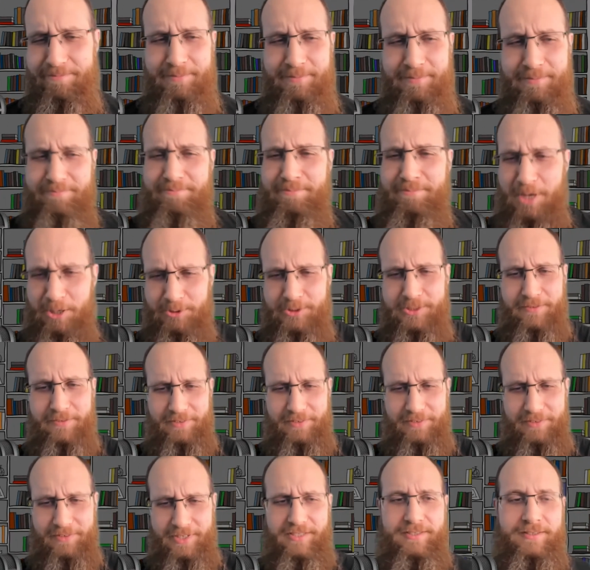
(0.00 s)
M- most of
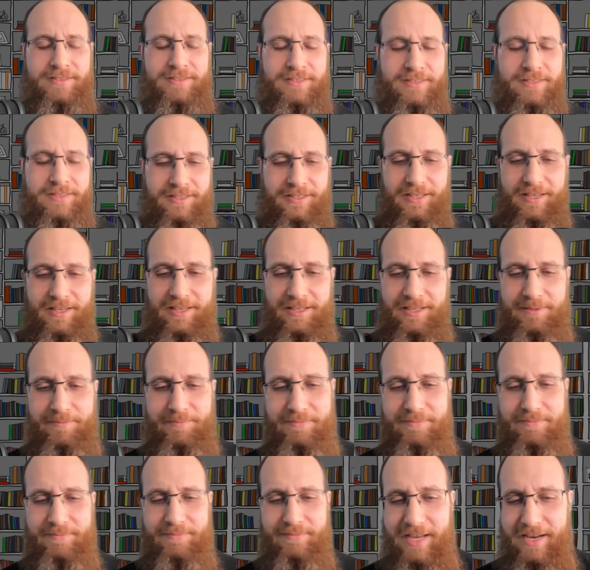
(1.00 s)
us,
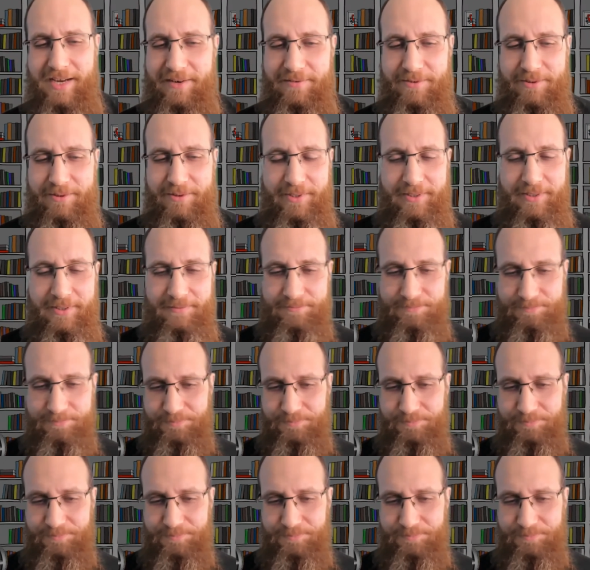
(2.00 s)
um, yeah. not everyone.